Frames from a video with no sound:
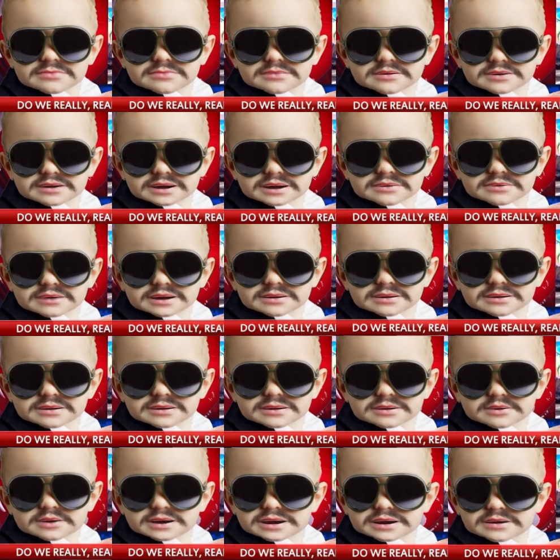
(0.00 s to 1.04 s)
where they
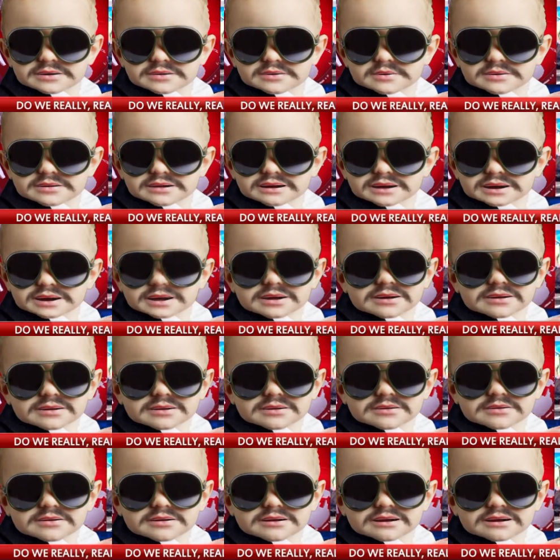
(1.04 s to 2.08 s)
have cameras there.